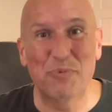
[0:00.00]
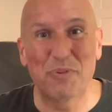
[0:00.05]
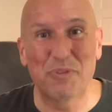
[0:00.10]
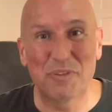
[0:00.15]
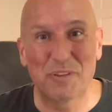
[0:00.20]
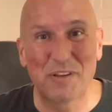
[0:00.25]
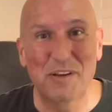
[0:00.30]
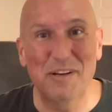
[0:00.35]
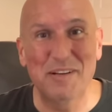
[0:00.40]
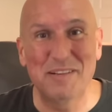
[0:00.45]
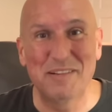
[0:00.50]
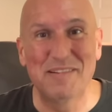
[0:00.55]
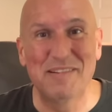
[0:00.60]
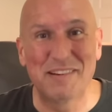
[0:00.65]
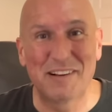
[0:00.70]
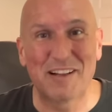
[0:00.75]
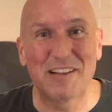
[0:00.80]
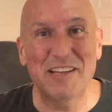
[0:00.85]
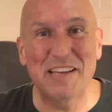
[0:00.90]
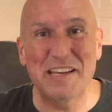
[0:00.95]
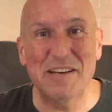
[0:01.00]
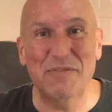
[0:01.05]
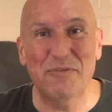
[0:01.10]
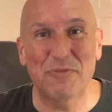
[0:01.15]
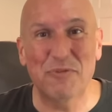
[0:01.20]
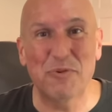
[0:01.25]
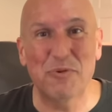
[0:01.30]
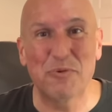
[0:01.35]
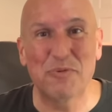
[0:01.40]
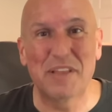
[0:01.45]
with good clean
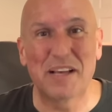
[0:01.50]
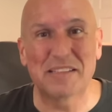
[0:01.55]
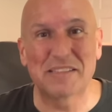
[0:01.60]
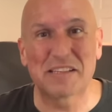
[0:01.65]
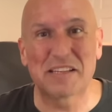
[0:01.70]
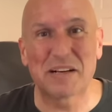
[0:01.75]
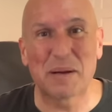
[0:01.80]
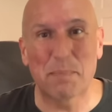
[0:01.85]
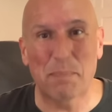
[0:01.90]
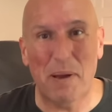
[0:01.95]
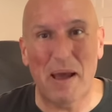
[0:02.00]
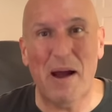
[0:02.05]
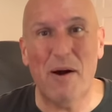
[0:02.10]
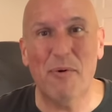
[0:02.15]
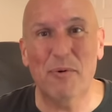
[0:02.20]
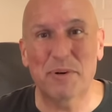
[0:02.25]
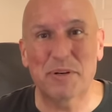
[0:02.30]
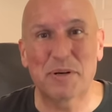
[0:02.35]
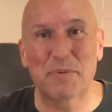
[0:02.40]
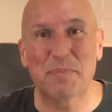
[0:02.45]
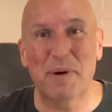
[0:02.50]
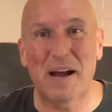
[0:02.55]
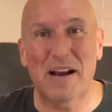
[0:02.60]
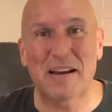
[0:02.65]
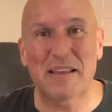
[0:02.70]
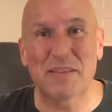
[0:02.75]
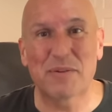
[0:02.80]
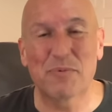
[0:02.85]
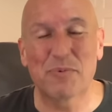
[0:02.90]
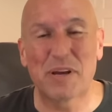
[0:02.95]
food that's going to power your
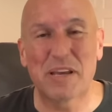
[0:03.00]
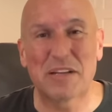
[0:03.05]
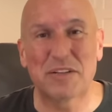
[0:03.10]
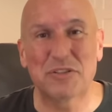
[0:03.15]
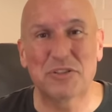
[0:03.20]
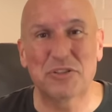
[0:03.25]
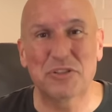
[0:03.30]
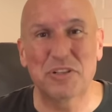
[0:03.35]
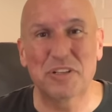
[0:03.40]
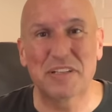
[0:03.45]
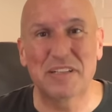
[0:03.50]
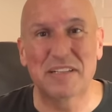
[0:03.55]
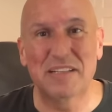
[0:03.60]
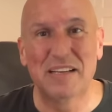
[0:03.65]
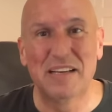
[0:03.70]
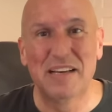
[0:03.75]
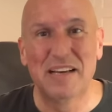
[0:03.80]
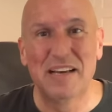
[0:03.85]
body the way it should,